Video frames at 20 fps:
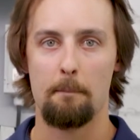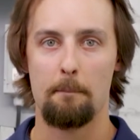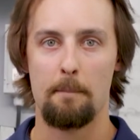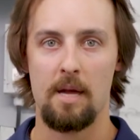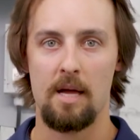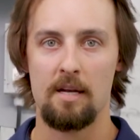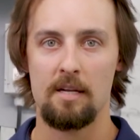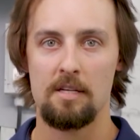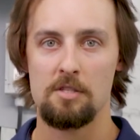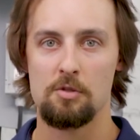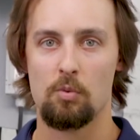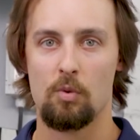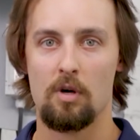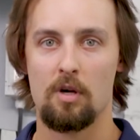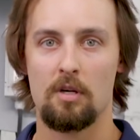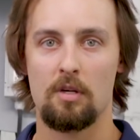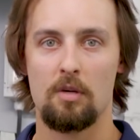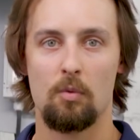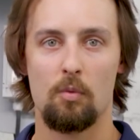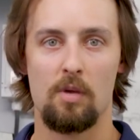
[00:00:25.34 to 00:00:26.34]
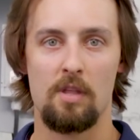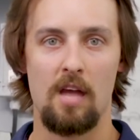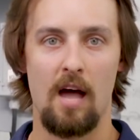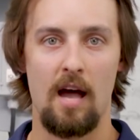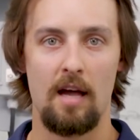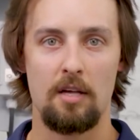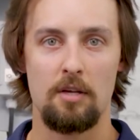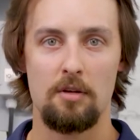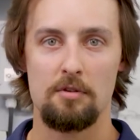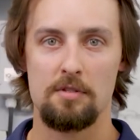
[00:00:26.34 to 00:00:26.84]
Ben has worked with
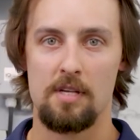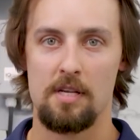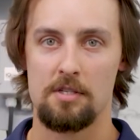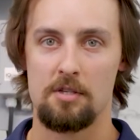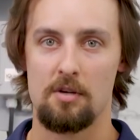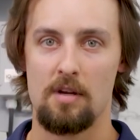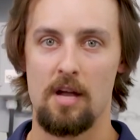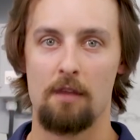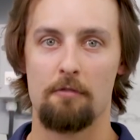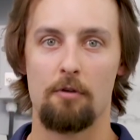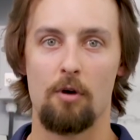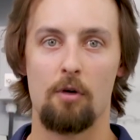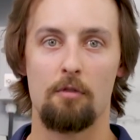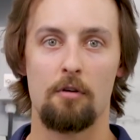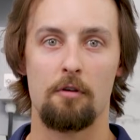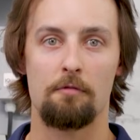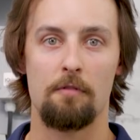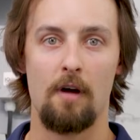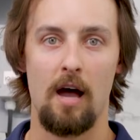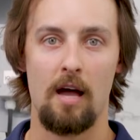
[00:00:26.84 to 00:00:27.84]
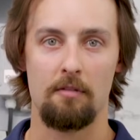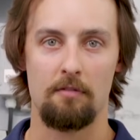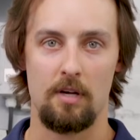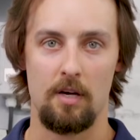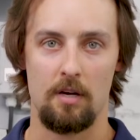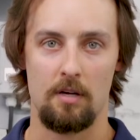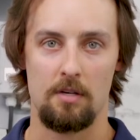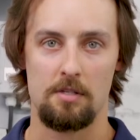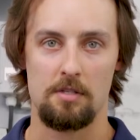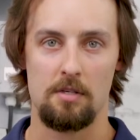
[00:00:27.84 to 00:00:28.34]
IQ SensorNet for over 5
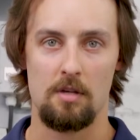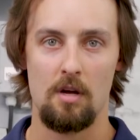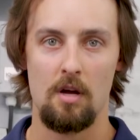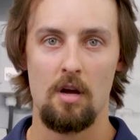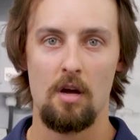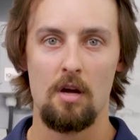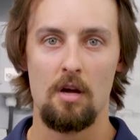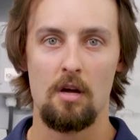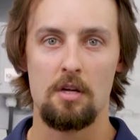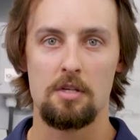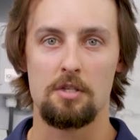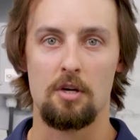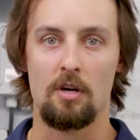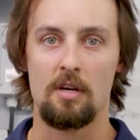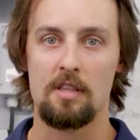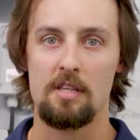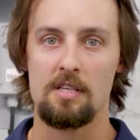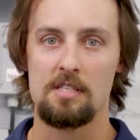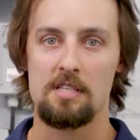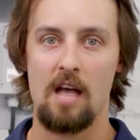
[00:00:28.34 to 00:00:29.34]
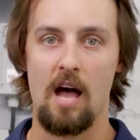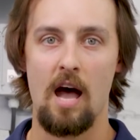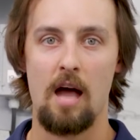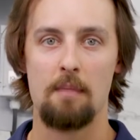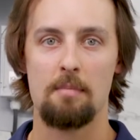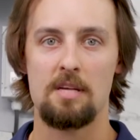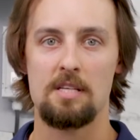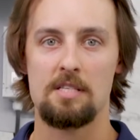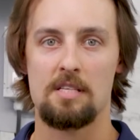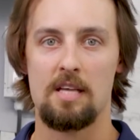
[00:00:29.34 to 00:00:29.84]
years. During this
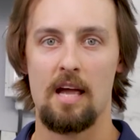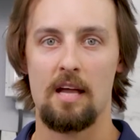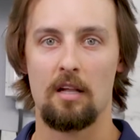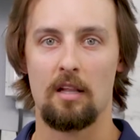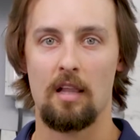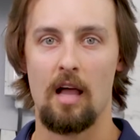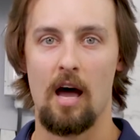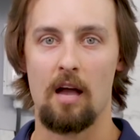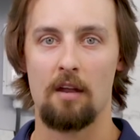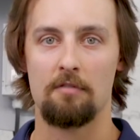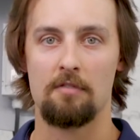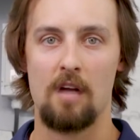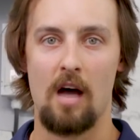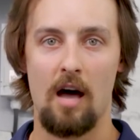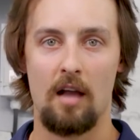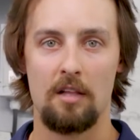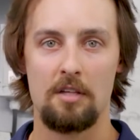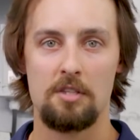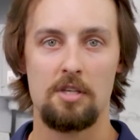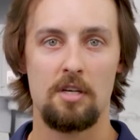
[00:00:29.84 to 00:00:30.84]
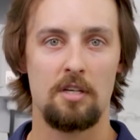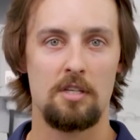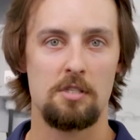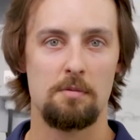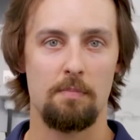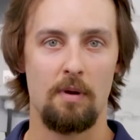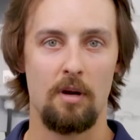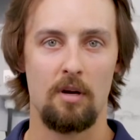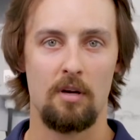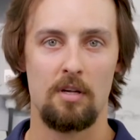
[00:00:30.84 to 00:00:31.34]
time, he's gained a lot of knowledge and
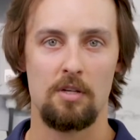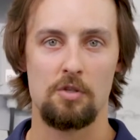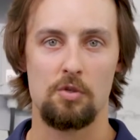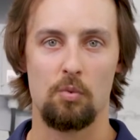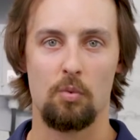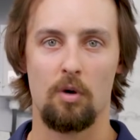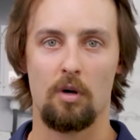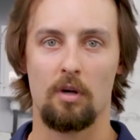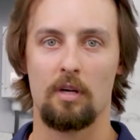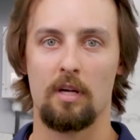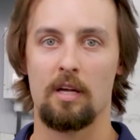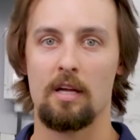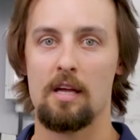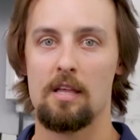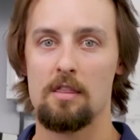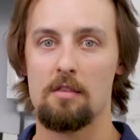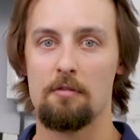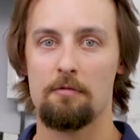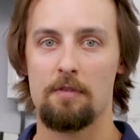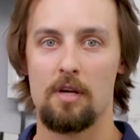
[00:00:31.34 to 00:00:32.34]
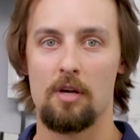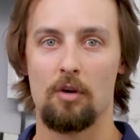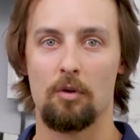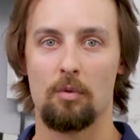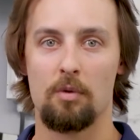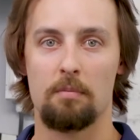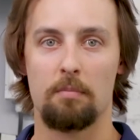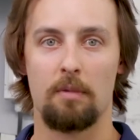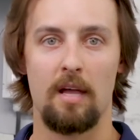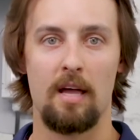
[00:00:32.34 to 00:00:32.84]
experience working in the field
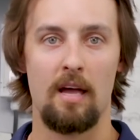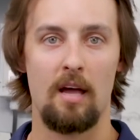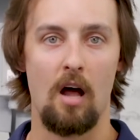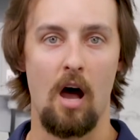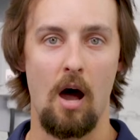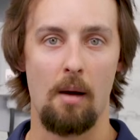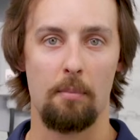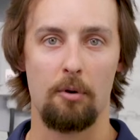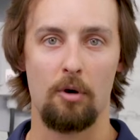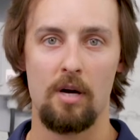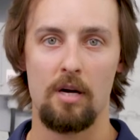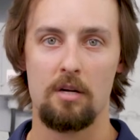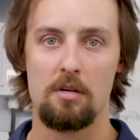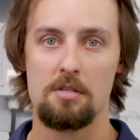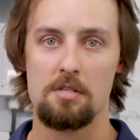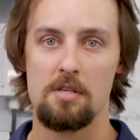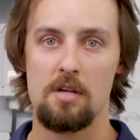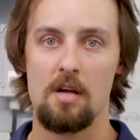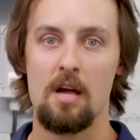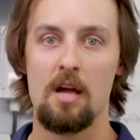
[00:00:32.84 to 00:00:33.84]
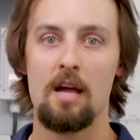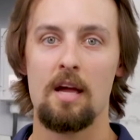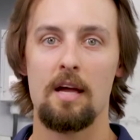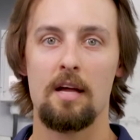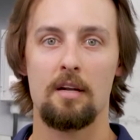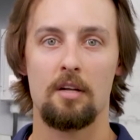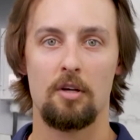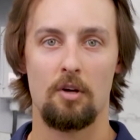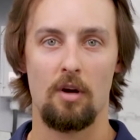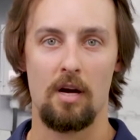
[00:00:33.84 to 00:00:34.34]
with plant operators,
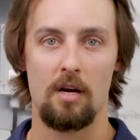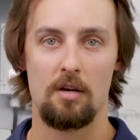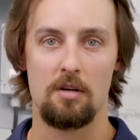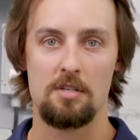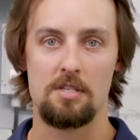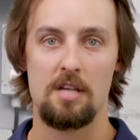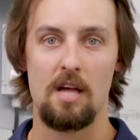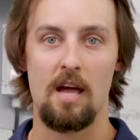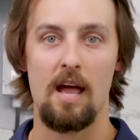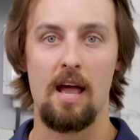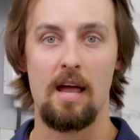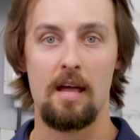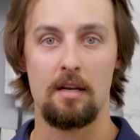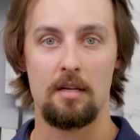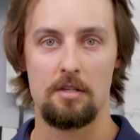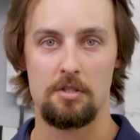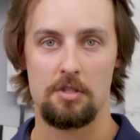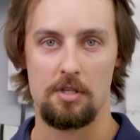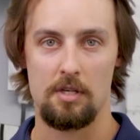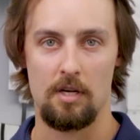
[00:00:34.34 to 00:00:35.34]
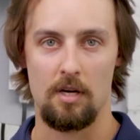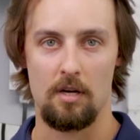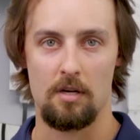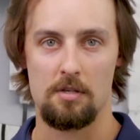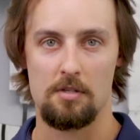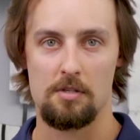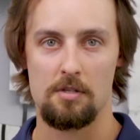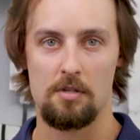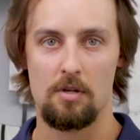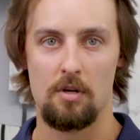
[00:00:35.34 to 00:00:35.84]
integrators, and
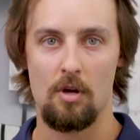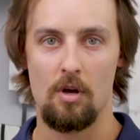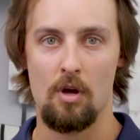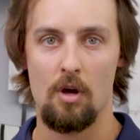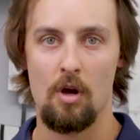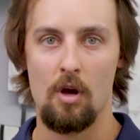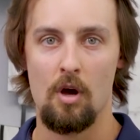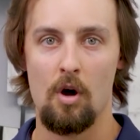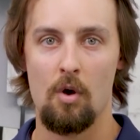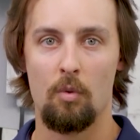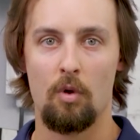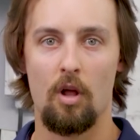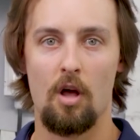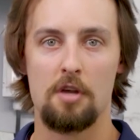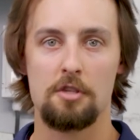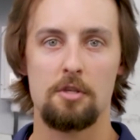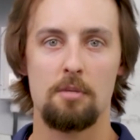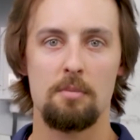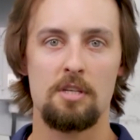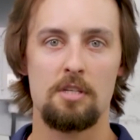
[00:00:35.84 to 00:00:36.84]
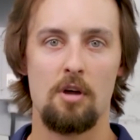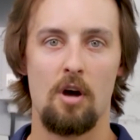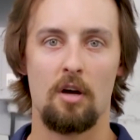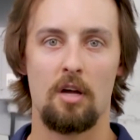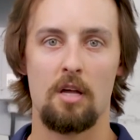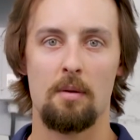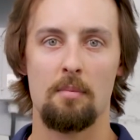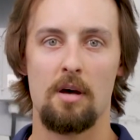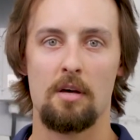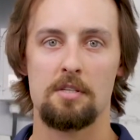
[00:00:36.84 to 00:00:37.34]
engineers. We'll also be
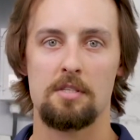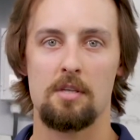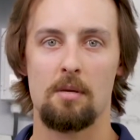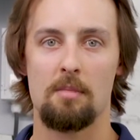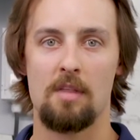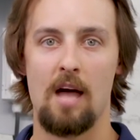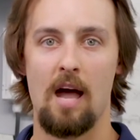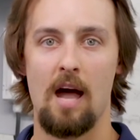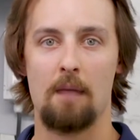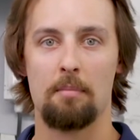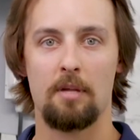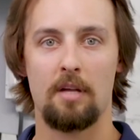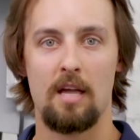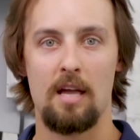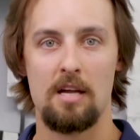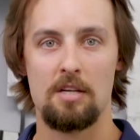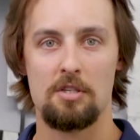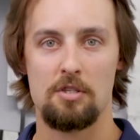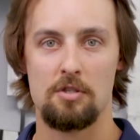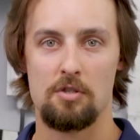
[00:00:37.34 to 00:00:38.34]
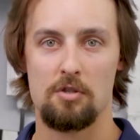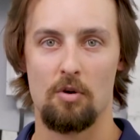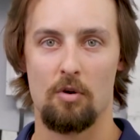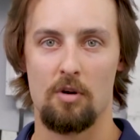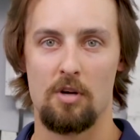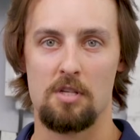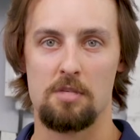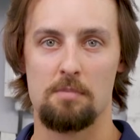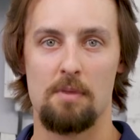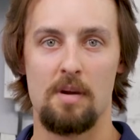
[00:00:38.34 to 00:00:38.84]
talking about some of the application
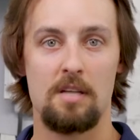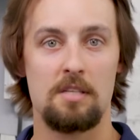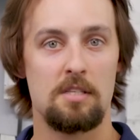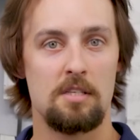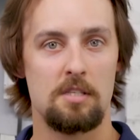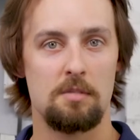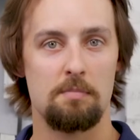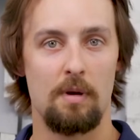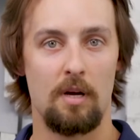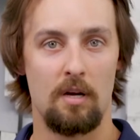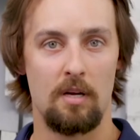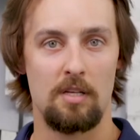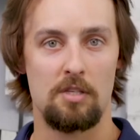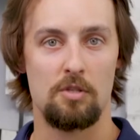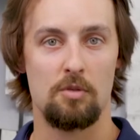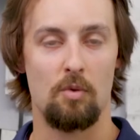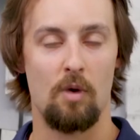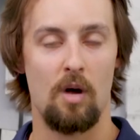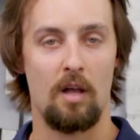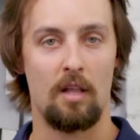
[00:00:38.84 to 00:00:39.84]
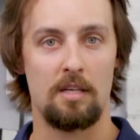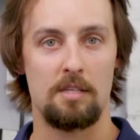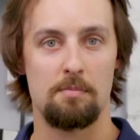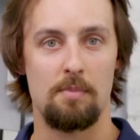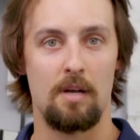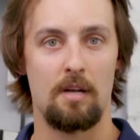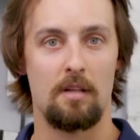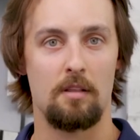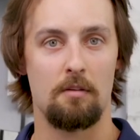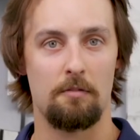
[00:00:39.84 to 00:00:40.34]
stories Ben has experienced while he's
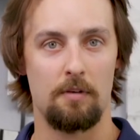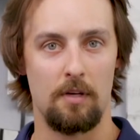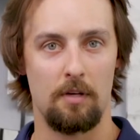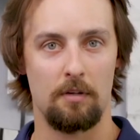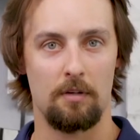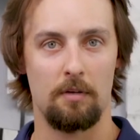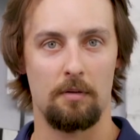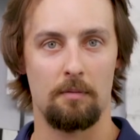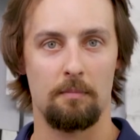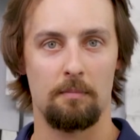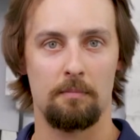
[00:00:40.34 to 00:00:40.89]
been in the field.